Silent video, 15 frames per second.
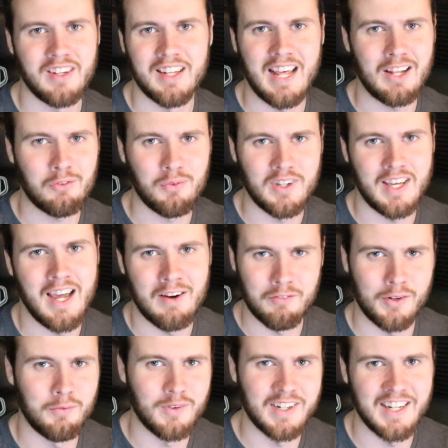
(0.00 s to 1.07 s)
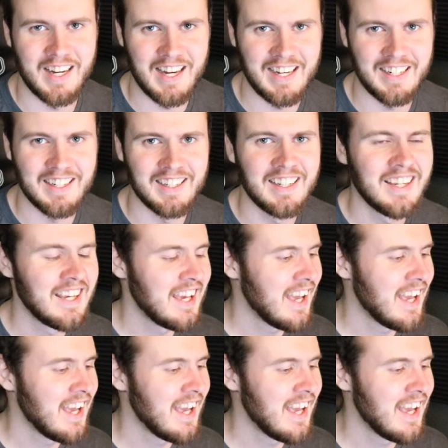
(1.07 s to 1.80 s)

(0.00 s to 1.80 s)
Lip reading: and that's what everyone hated.